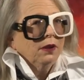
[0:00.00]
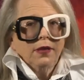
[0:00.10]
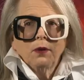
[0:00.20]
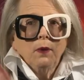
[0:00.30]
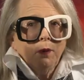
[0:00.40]

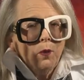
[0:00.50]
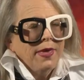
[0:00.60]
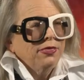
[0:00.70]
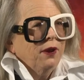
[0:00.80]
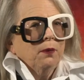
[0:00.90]
like we
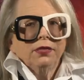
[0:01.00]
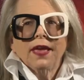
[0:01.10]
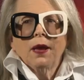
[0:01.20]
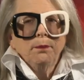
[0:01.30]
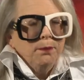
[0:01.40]
went there with
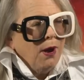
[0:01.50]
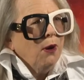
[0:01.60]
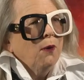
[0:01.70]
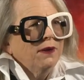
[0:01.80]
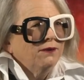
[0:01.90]
like a
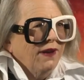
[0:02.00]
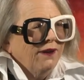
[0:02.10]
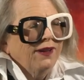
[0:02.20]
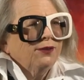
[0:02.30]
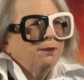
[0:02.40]
bow and
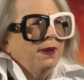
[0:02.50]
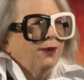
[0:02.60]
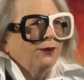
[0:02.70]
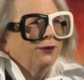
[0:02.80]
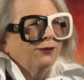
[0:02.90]
various
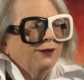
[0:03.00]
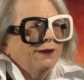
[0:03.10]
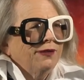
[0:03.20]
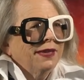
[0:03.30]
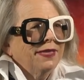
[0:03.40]
beaters and
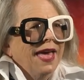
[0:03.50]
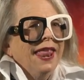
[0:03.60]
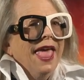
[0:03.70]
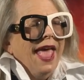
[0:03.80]
stuff like that.